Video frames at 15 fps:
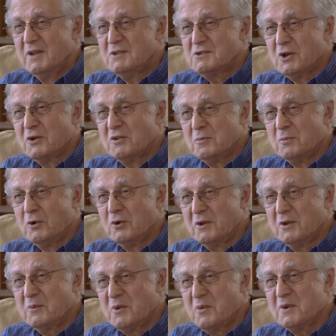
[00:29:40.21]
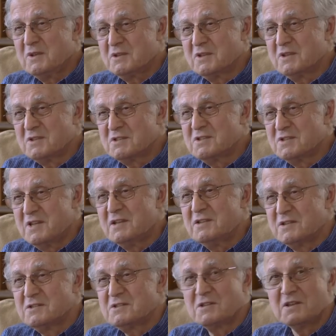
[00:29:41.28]
So in the morning, we went to this
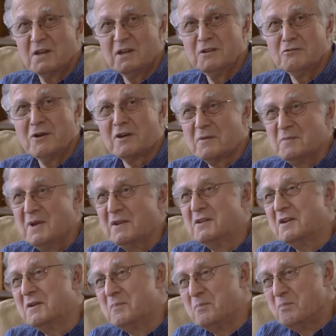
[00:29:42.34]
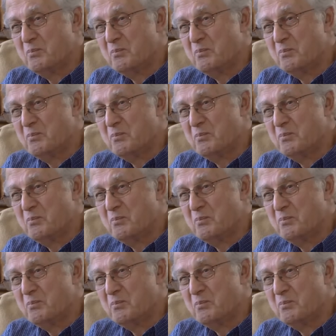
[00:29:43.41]
dentist that he recommended,